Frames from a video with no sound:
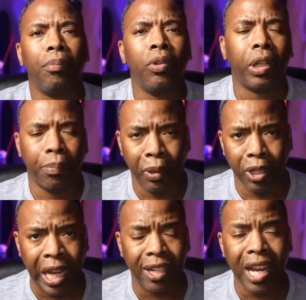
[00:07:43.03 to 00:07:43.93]
You can
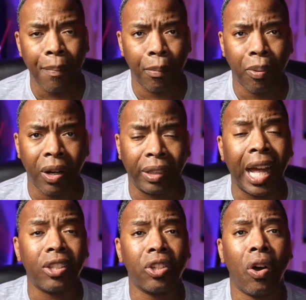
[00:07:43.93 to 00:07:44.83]
push that type of product.
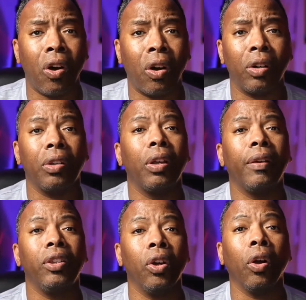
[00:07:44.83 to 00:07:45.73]
That's called
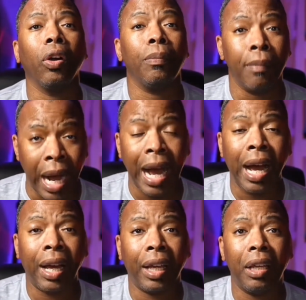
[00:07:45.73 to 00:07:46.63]
your
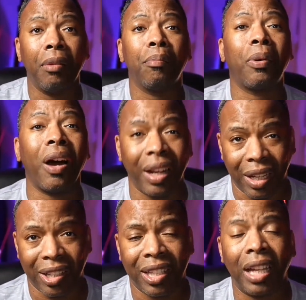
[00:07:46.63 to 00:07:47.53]
My
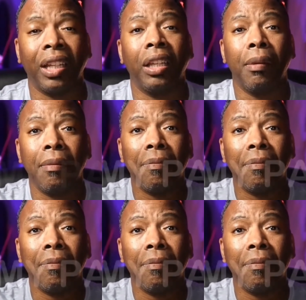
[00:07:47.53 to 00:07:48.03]
Product, selling